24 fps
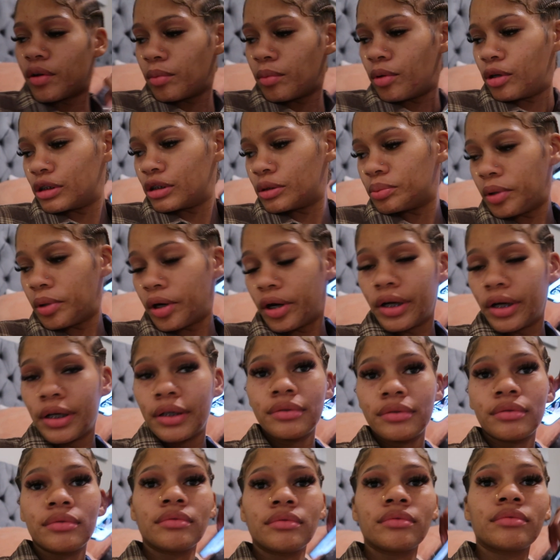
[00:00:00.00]
the most part.
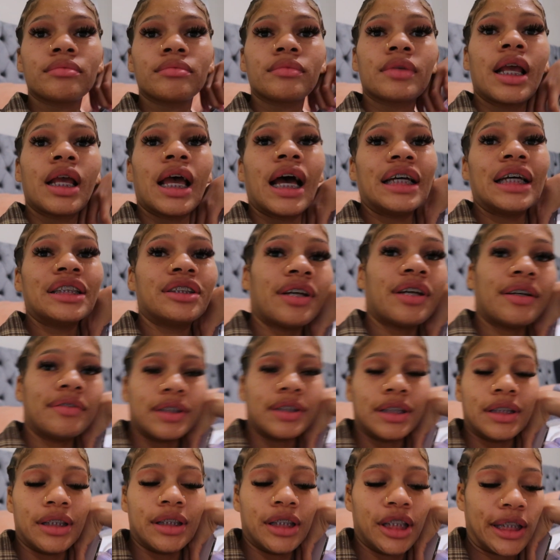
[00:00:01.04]
I started
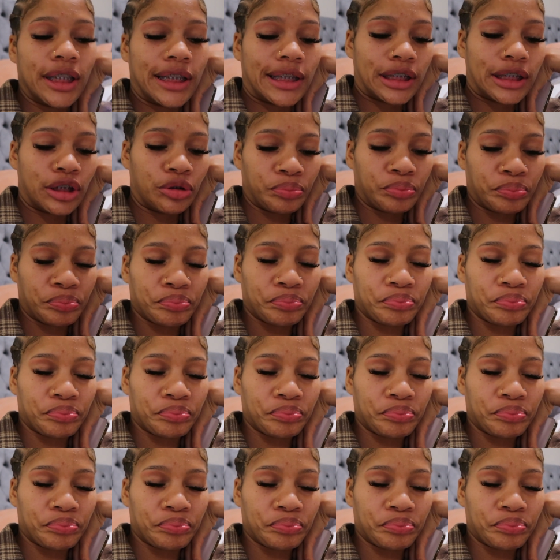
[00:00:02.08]
to clean up